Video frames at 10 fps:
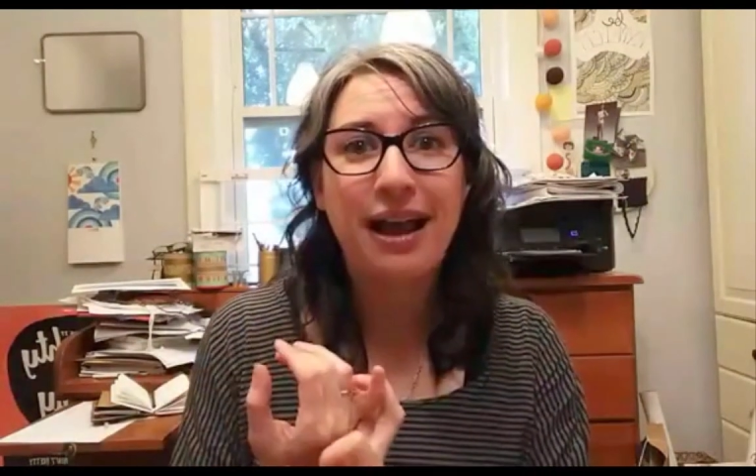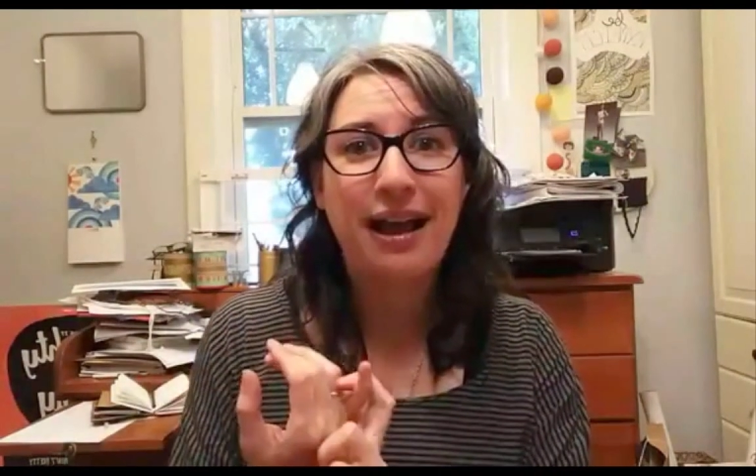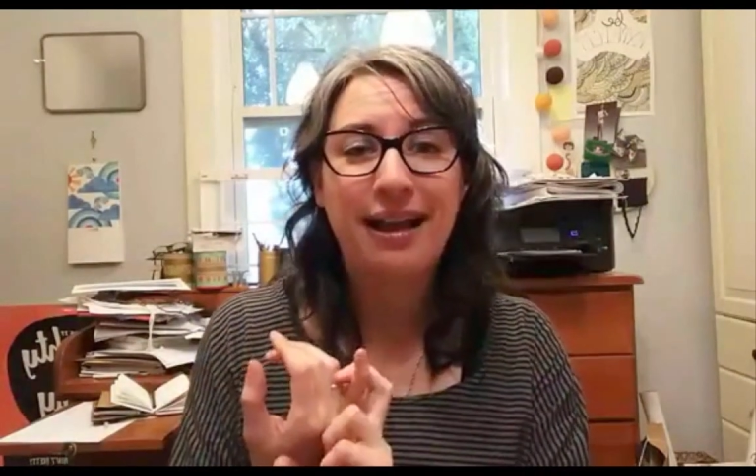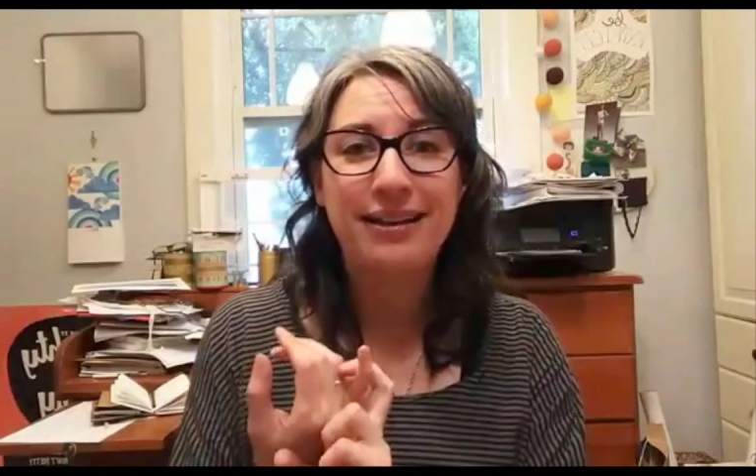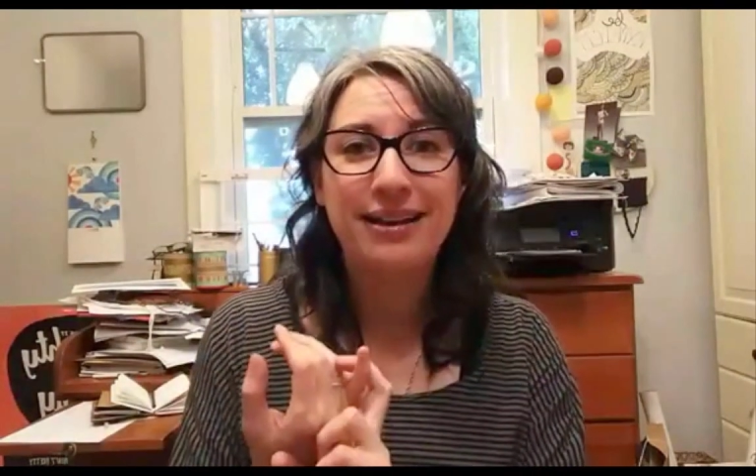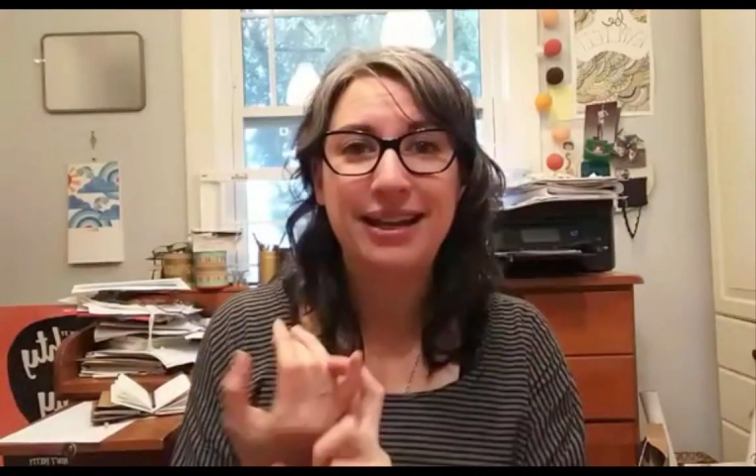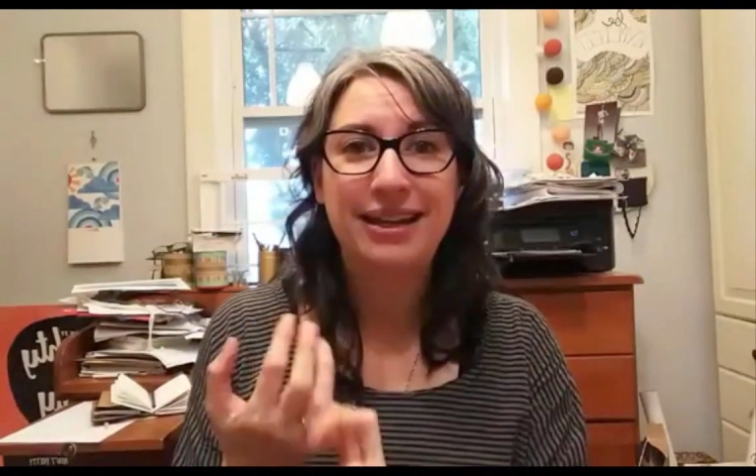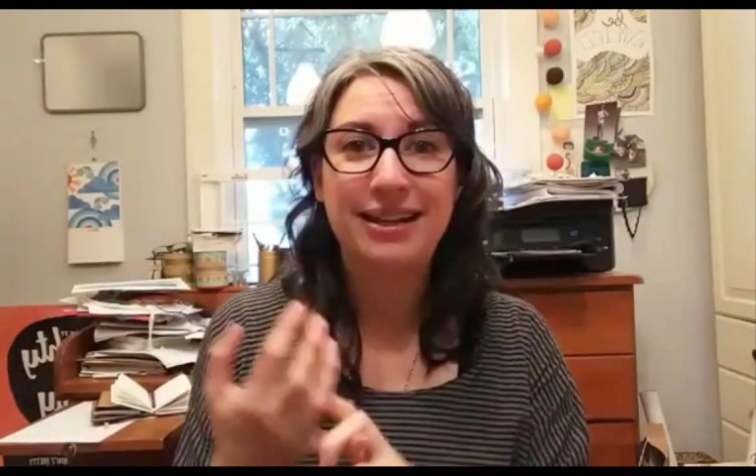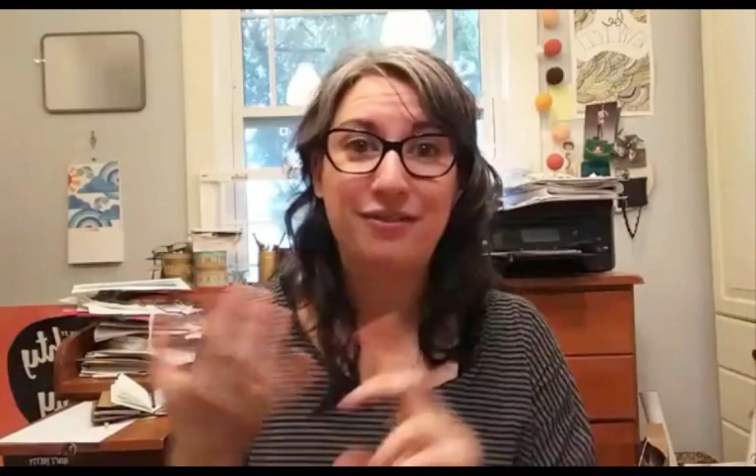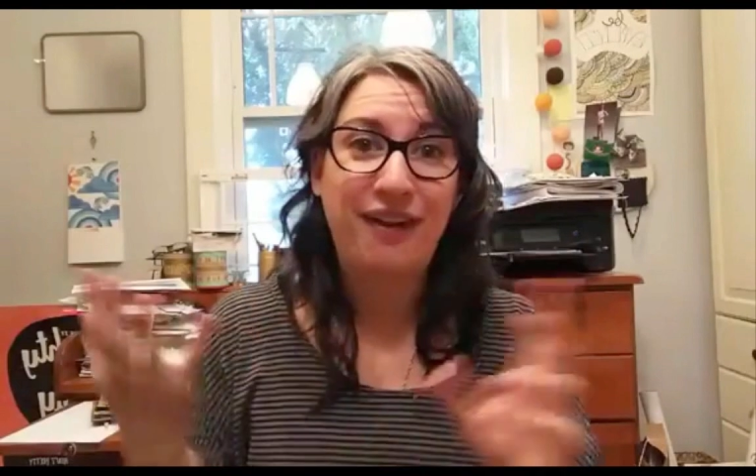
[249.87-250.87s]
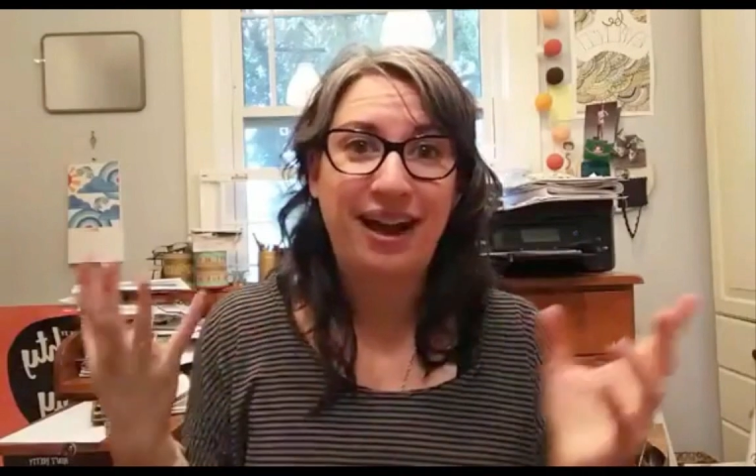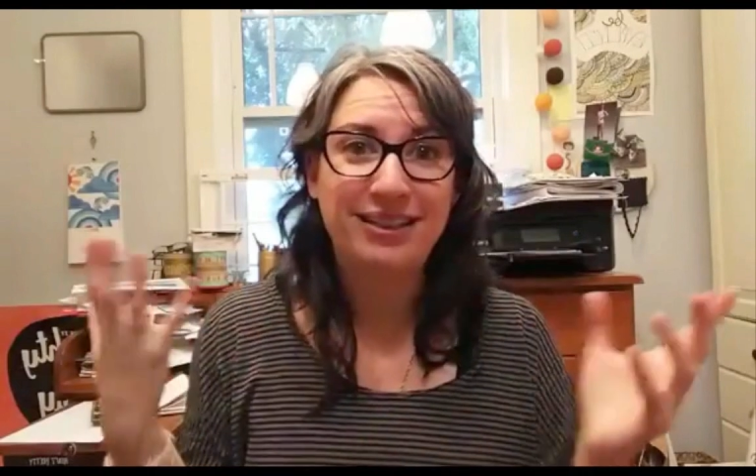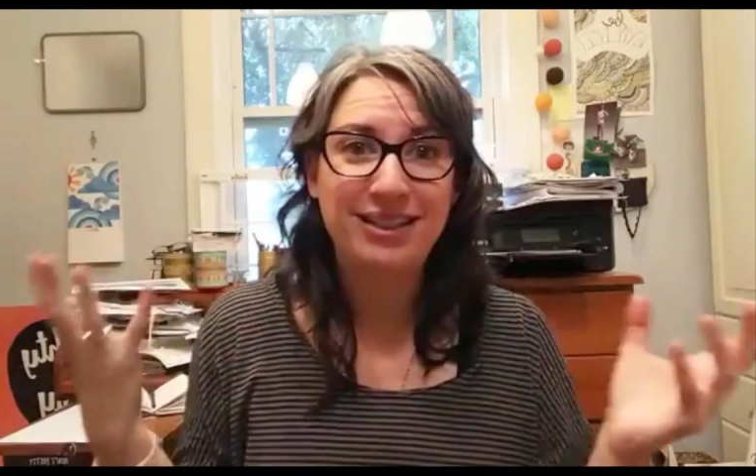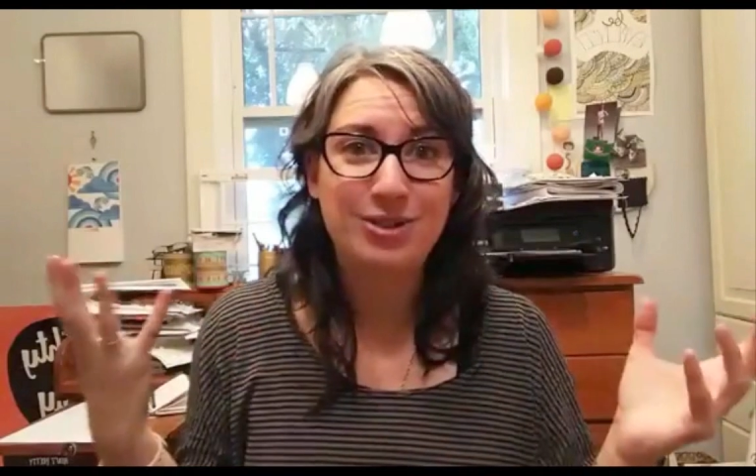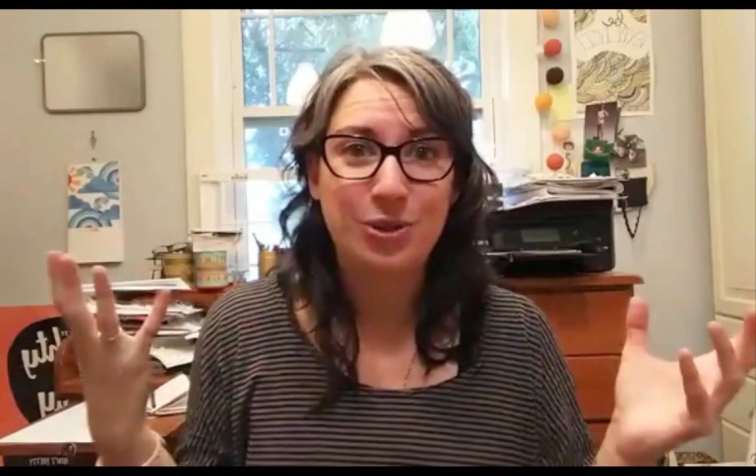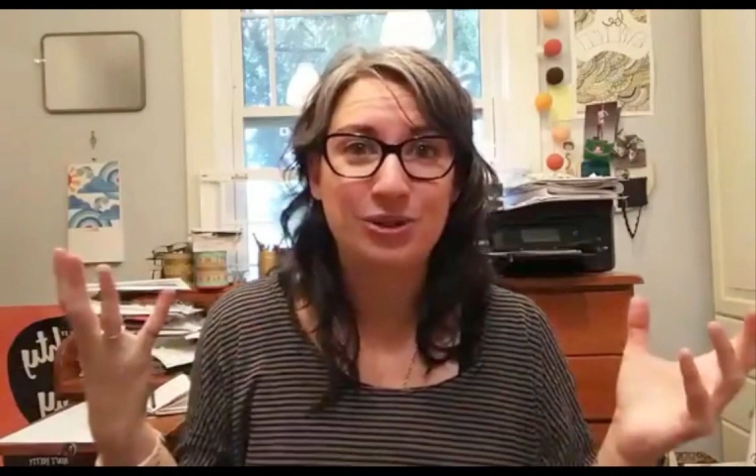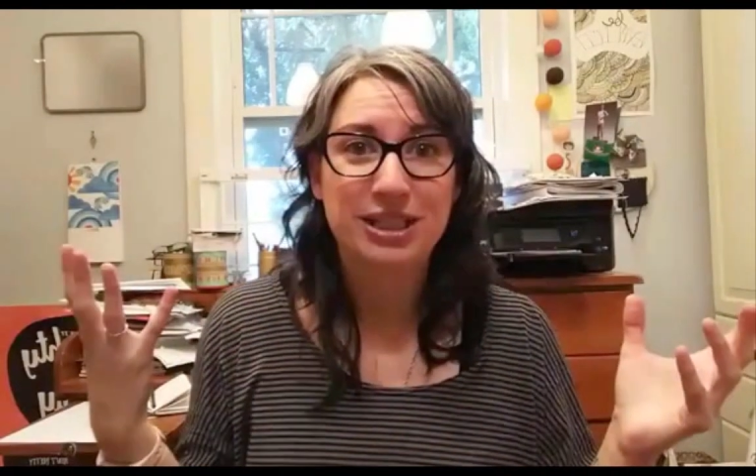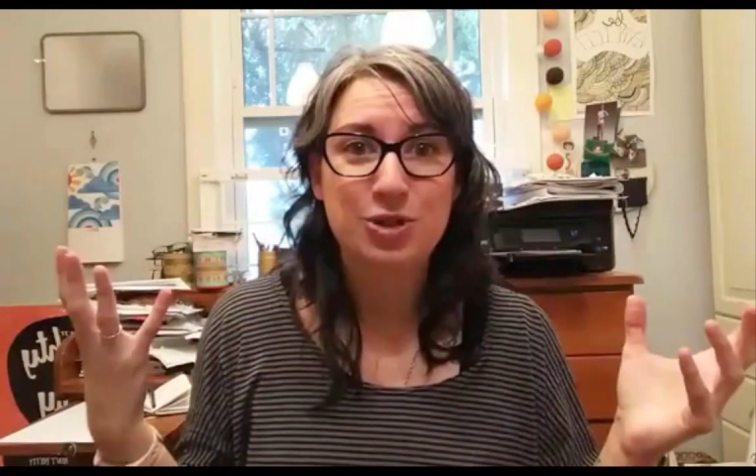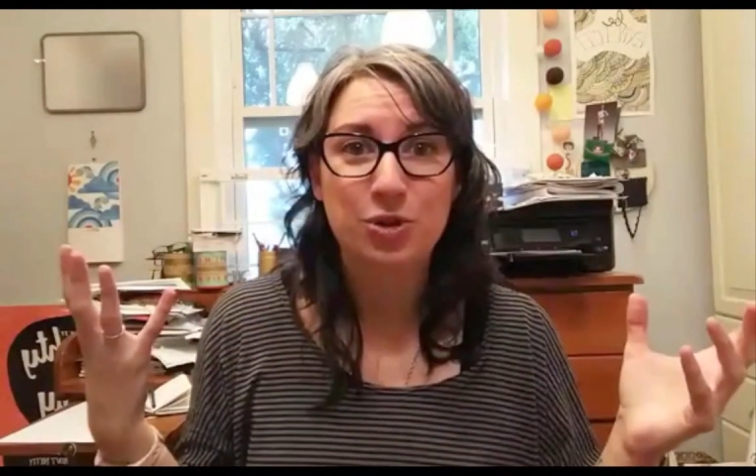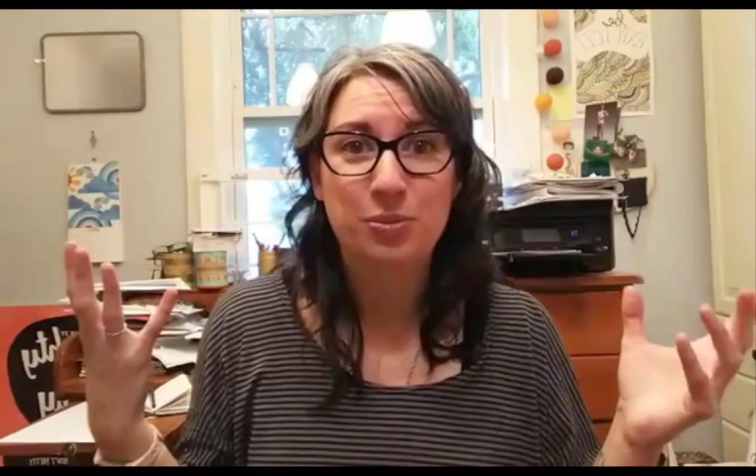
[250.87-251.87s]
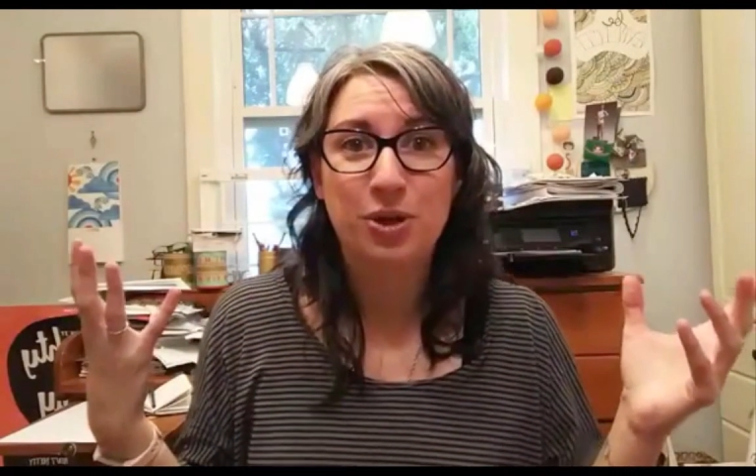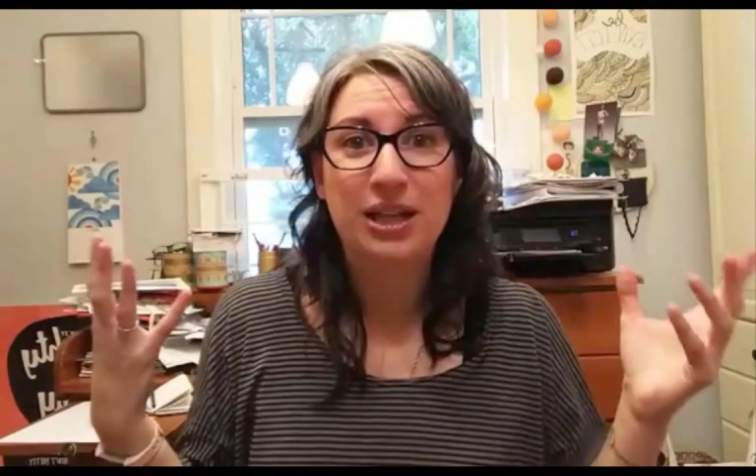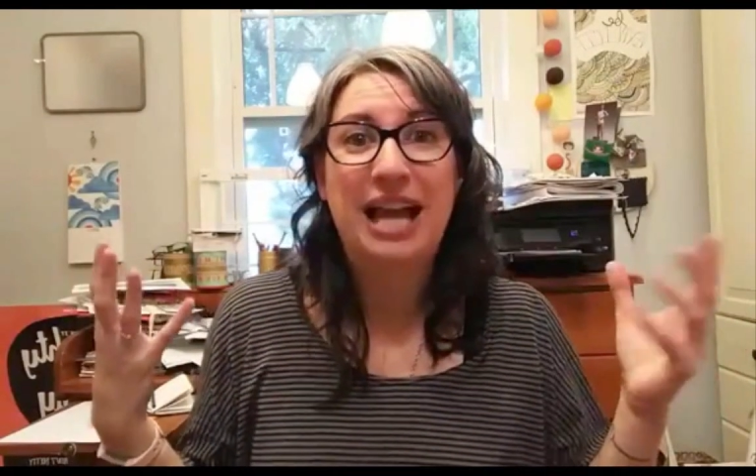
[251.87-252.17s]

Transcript: and it in fact is totally doable.